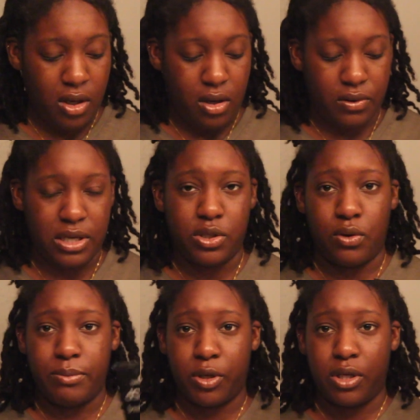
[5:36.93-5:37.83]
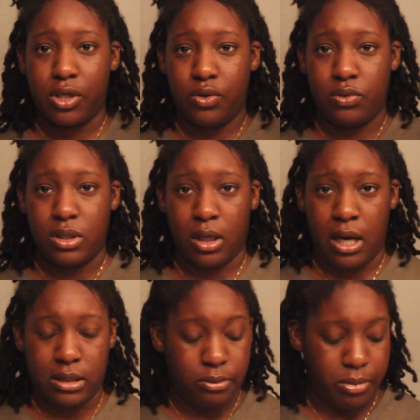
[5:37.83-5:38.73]
Okay, so I'm gonna use the
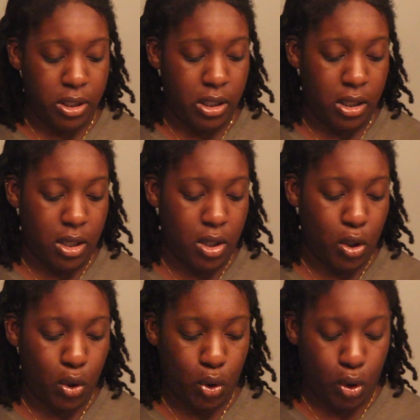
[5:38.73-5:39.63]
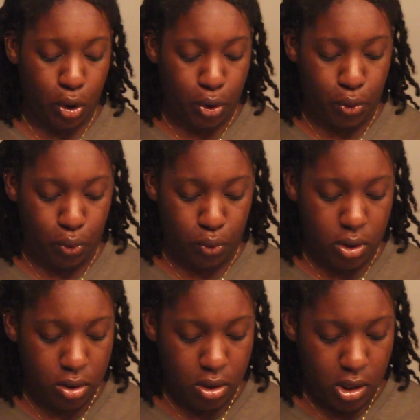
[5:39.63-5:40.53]
Got To Be Glued.